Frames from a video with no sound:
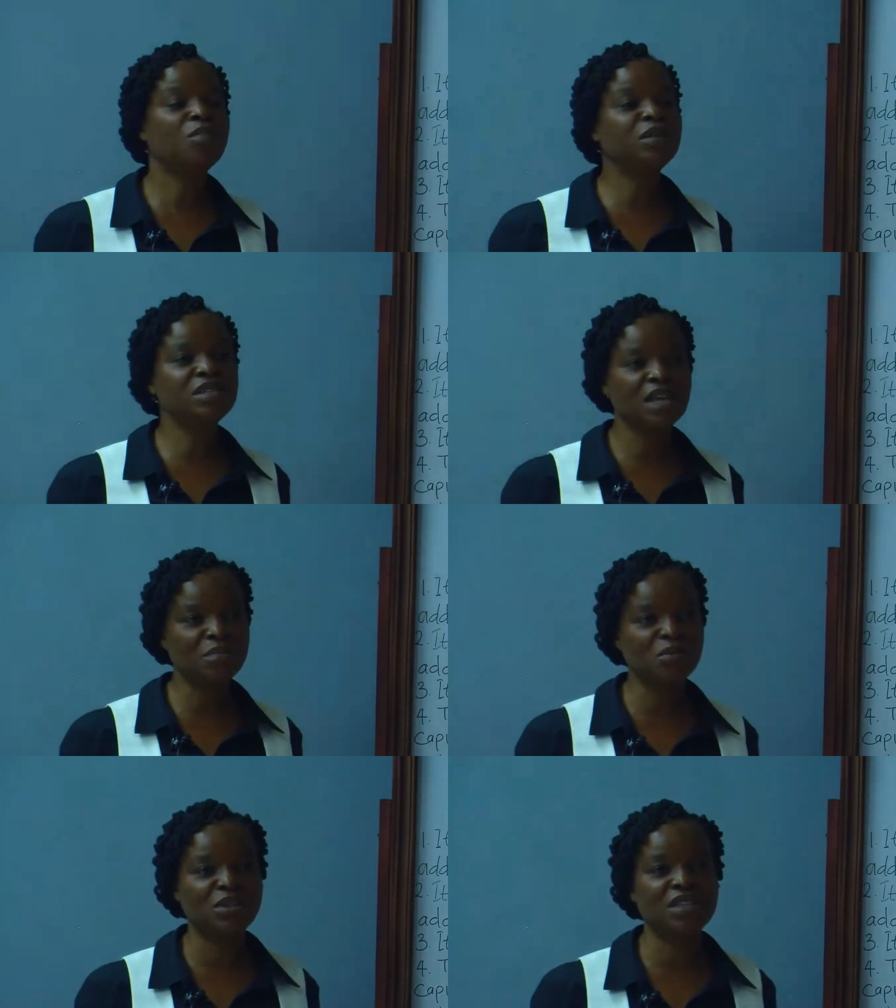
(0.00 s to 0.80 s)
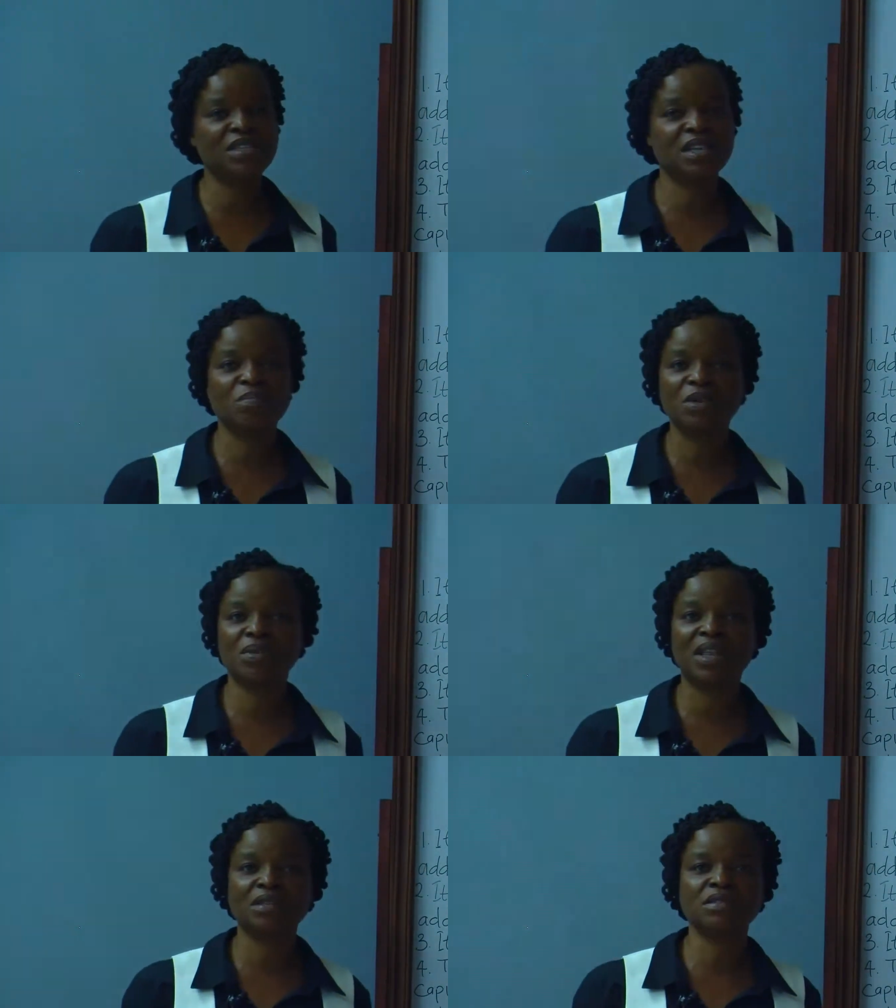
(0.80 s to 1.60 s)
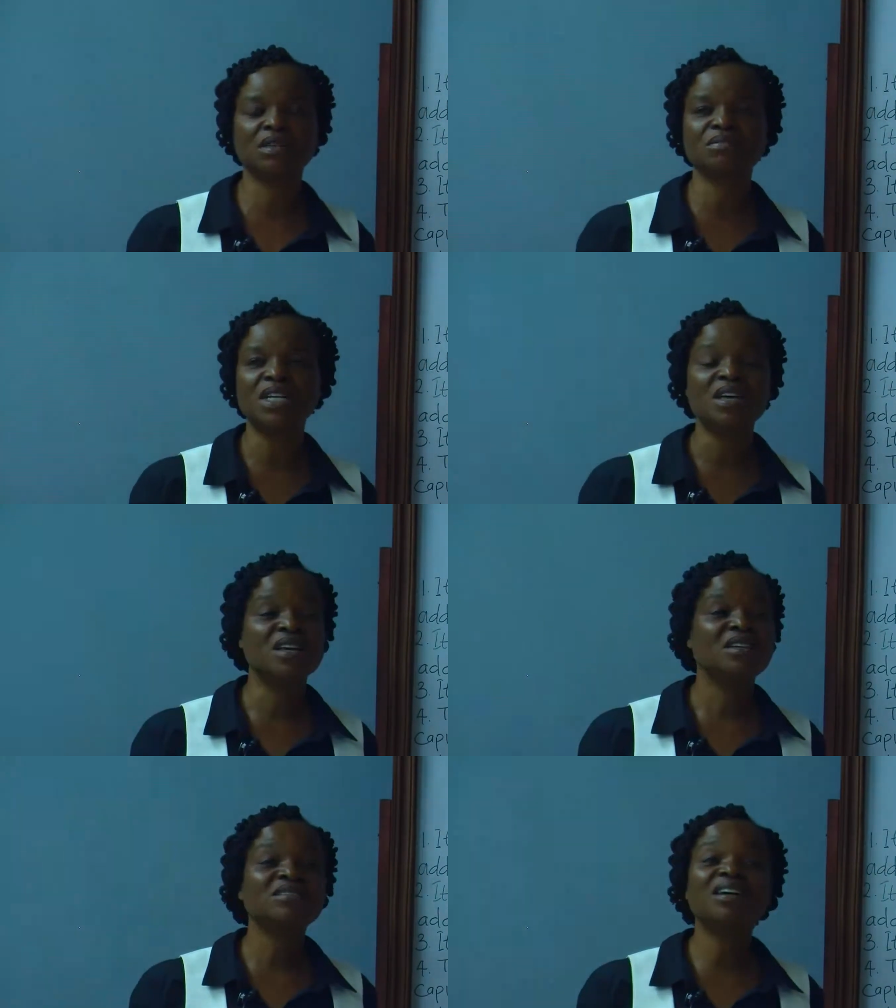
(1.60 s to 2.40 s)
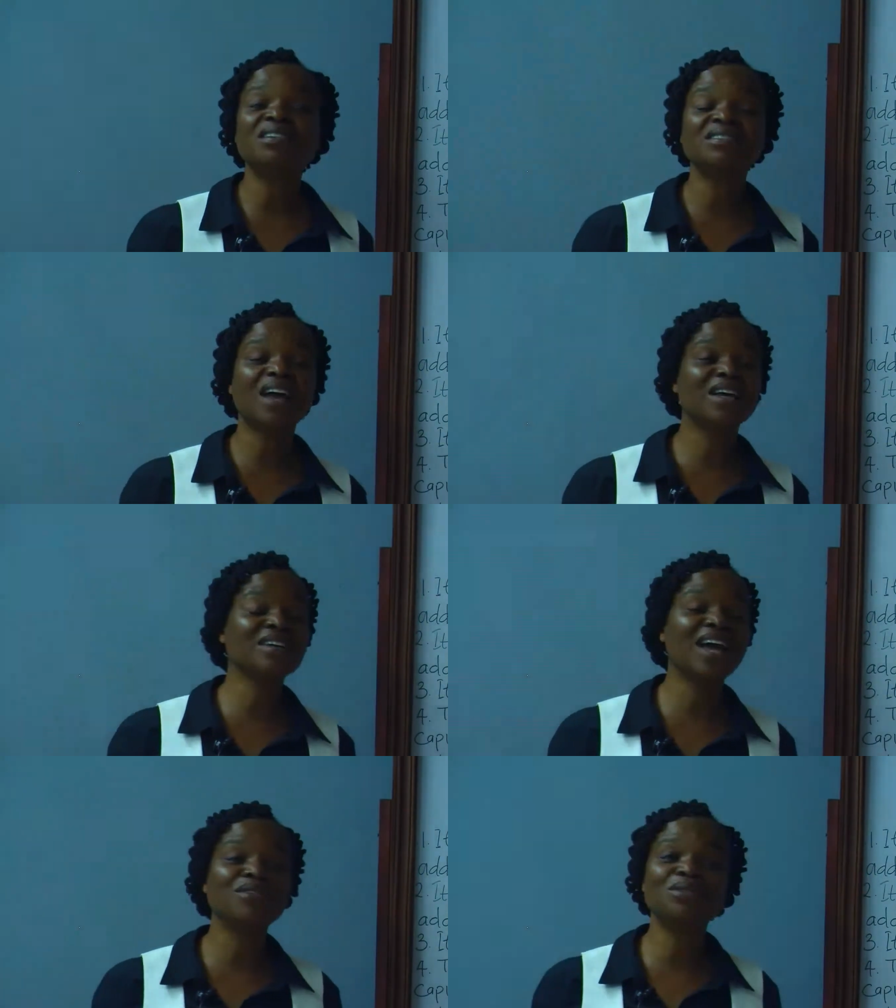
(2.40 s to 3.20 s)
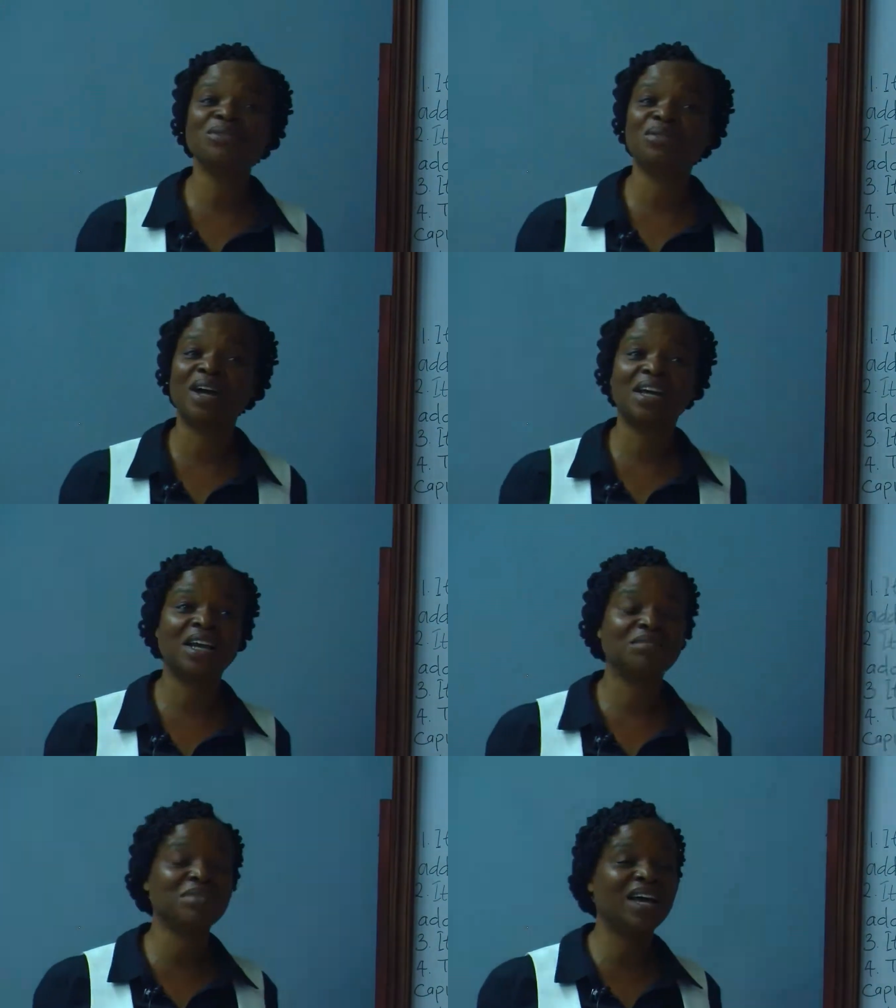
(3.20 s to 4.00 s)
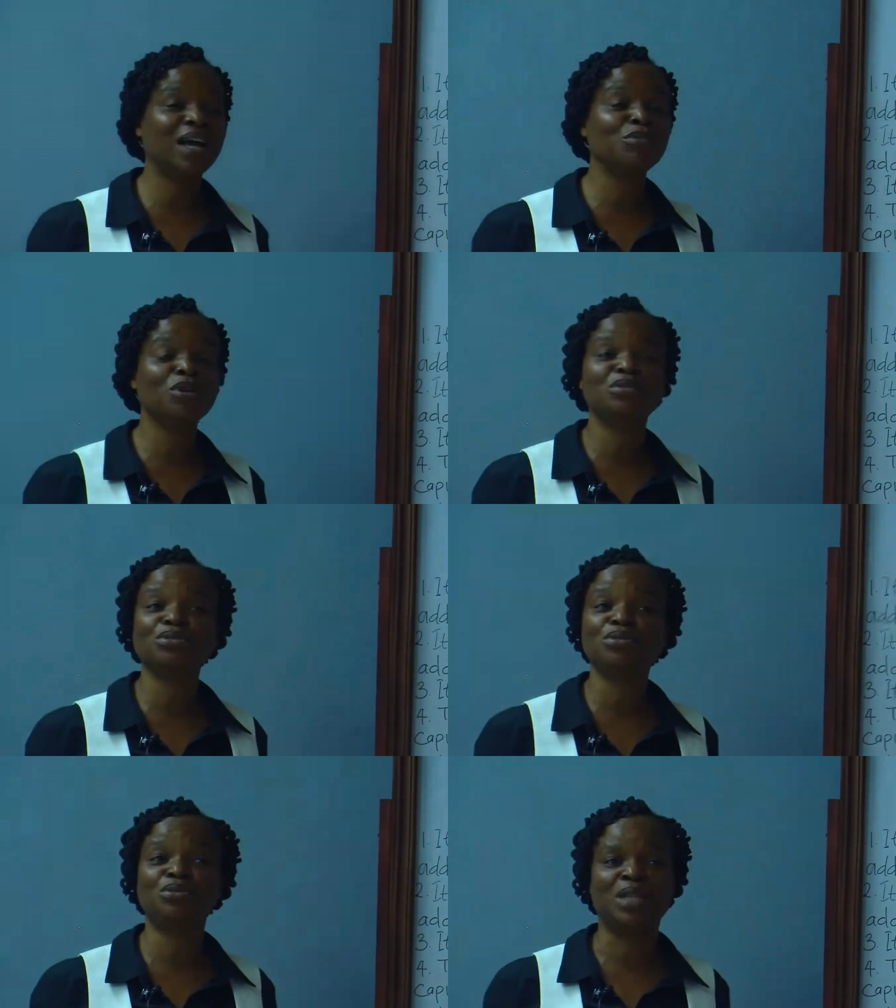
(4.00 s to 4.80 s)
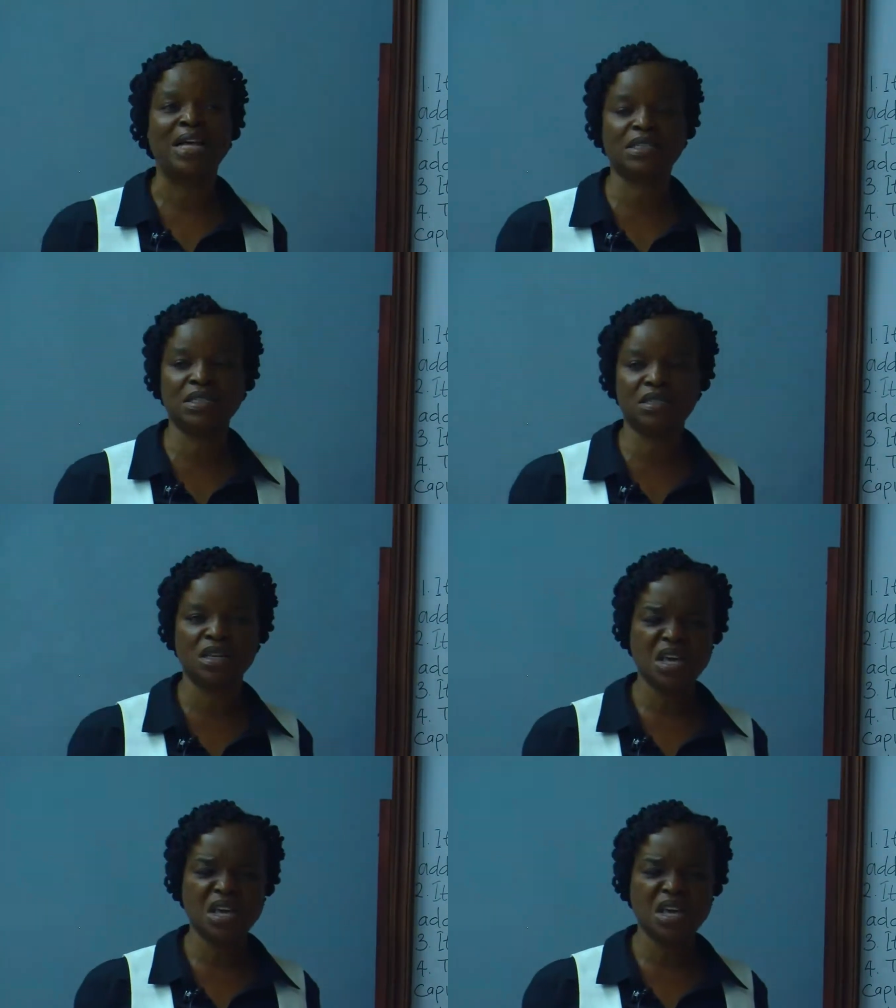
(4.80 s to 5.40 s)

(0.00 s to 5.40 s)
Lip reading: please help me with this, help me with that. He was like, I don't know, I'm not too good at it.